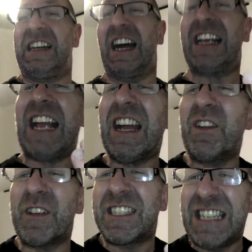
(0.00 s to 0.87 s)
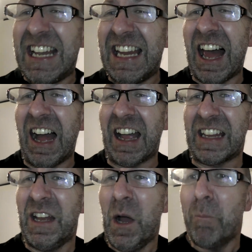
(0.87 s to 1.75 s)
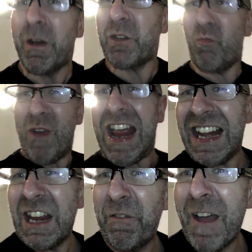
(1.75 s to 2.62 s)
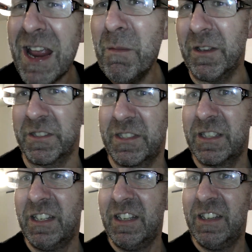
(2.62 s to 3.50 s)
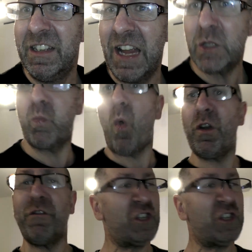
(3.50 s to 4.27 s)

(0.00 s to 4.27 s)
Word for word: a kind of a silly line, but it's really famous. It's one of